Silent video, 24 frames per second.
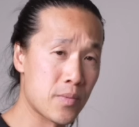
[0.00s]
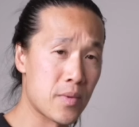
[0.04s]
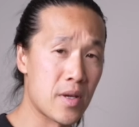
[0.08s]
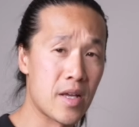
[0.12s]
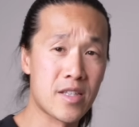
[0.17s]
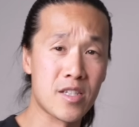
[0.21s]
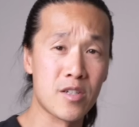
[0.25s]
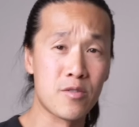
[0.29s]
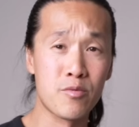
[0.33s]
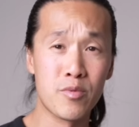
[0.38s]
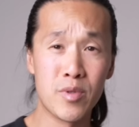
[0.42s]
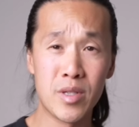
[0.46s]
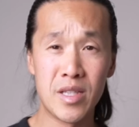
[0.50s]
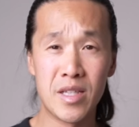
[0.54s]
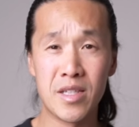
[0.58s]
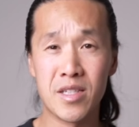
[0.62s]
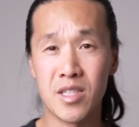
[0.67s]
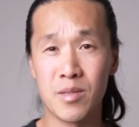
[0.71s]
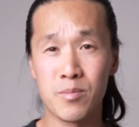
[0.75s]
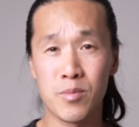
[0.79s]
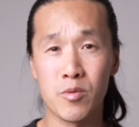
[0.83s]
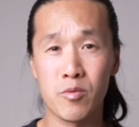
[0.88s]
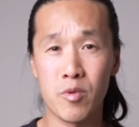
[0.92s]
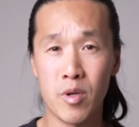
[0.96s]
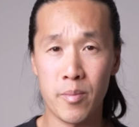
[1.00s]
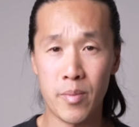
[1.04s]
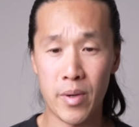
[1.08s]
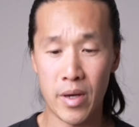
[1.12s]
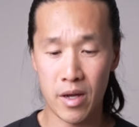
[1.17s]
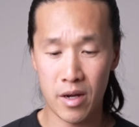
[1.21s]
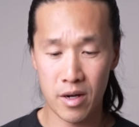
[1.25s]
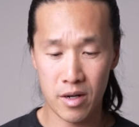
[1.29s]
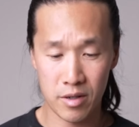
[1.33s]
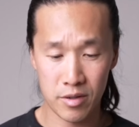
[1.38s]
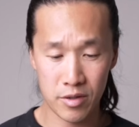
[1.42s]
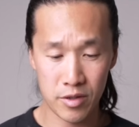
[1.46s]
It's a really simple
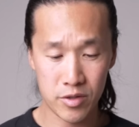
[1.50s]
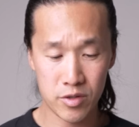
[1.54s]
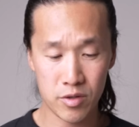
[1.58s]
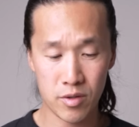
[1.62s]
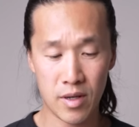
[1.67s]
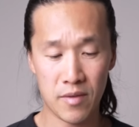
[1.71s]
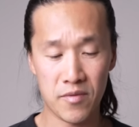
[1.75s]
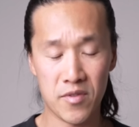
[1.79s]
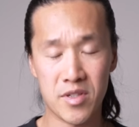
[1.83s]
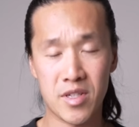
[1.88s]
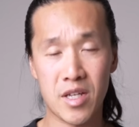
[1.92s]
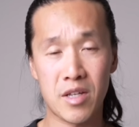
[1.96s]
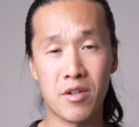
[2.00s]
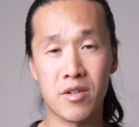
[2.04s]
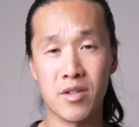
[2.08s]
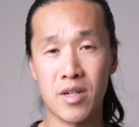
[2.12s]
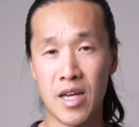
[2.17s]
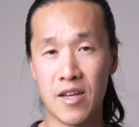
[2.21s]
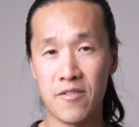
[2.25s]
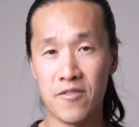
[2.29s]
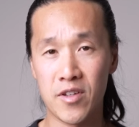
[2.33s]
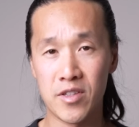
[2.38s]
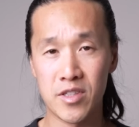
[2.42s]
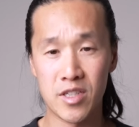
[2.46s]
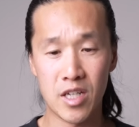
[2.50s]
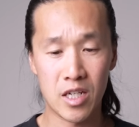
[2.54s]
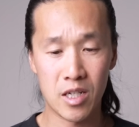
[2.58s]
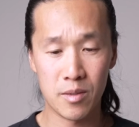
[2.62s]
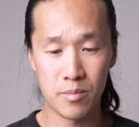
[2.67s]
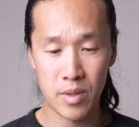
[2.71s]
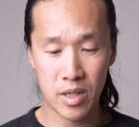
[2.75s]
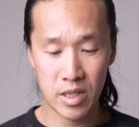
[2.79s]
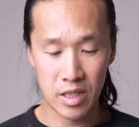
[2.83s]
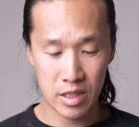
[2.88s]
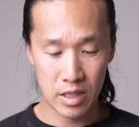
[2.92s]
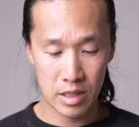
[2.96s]
repair. You don't have to send your knife into
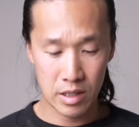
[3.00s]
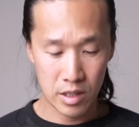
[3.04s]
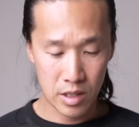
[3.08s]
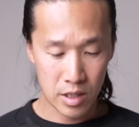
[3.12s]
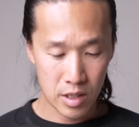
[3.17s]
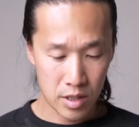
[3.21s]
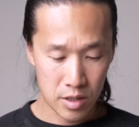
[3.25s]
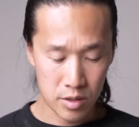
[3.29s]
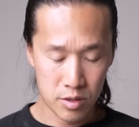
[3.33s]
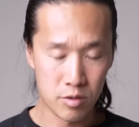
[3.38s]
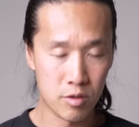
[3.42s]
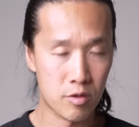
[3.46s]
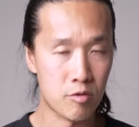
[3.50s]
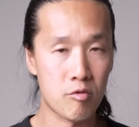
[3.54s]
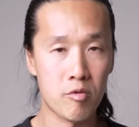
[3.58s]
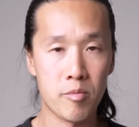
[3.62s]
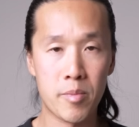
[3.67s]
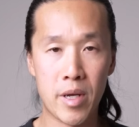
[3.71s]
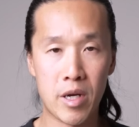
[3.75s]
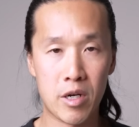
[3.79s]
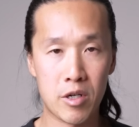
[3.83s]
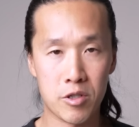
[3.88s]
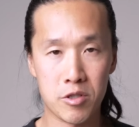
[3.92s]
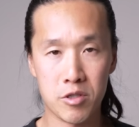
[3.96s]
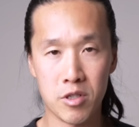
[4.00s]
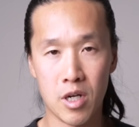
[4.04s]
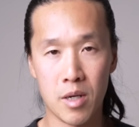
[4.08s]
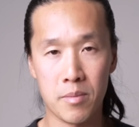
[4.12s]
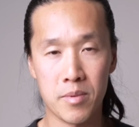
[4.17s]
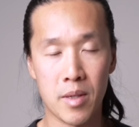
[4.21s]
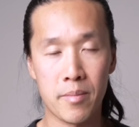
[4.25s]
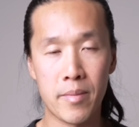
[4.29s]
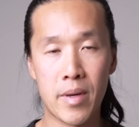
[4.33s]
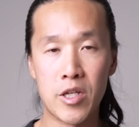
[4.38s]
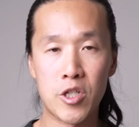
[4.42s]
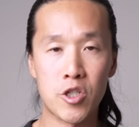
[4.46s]
anybody to a repair shop
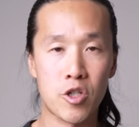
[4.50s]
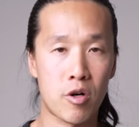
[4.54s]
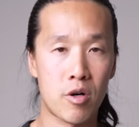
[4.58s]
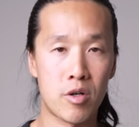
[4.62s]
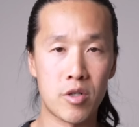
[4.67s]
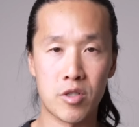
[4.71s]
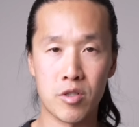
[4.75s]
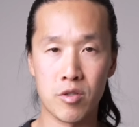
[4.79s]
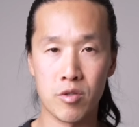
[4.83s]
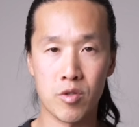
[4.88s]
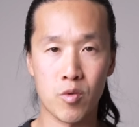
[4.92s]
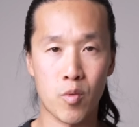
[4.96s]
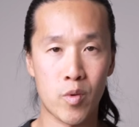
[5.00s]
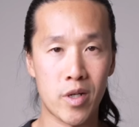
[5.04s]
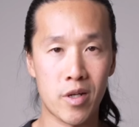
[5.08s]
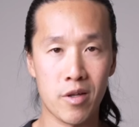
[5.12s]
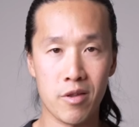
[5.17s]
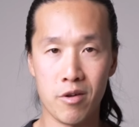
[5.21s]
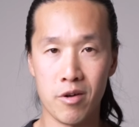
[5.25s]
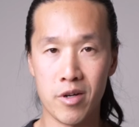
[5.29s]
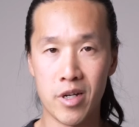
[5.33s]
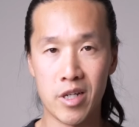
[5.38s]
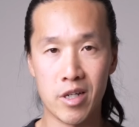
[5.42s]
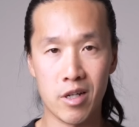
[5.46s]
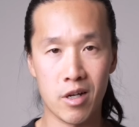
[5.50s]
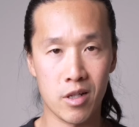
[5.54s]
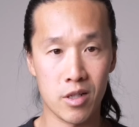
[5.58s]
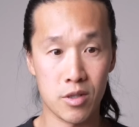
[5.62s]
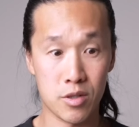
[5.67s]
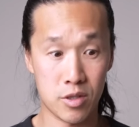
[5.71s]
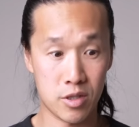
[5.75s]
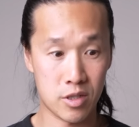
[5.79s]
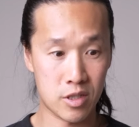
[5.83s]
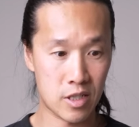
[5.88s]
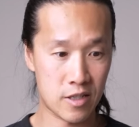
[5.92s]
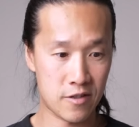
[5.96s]
that may charge you $20 or
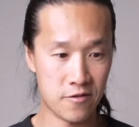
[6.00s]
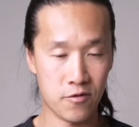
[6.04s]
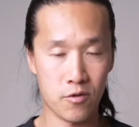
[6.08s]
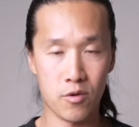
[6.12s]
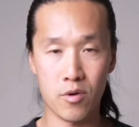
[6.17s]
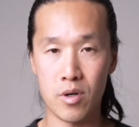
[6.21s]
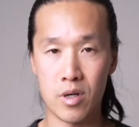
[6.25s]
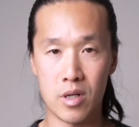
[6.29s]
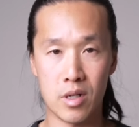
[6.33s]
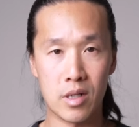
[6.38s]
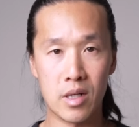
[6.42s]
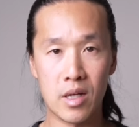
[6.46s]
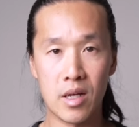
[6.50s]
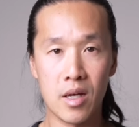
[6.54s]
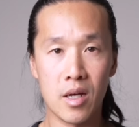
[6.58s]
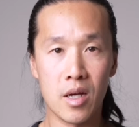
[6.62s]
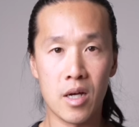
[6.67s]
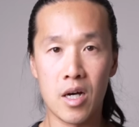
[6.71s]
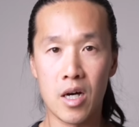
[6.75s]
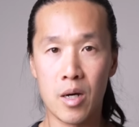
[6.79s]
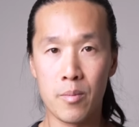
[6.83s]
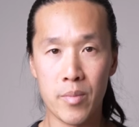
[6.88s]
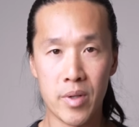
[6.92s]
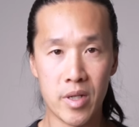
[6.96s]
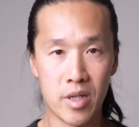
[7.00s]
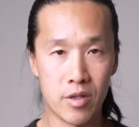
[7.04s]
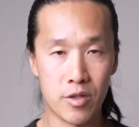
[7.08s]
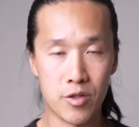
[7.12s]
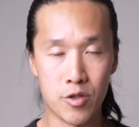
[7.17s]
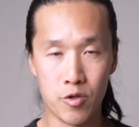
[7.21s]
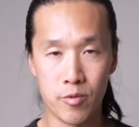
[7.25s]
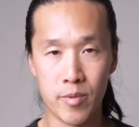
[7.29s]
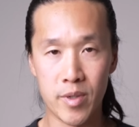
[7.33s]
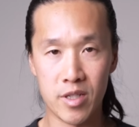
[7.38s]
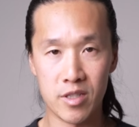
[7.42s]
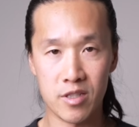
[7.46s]
$30 just for a minute or
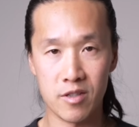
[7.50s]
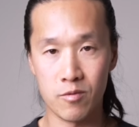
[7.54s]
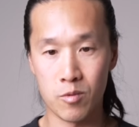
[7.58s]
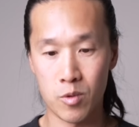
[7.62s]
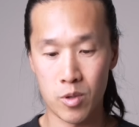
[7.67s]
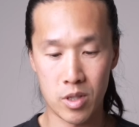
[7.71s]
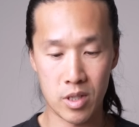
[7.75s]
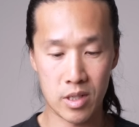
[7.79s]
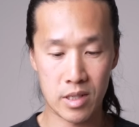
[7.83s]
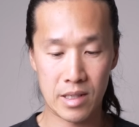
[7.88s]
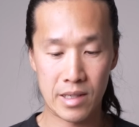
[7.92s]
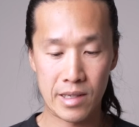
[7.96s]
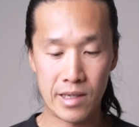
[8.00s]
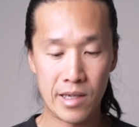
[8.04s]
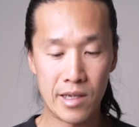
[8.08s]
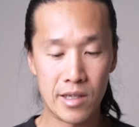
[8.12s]
2 minutes of work.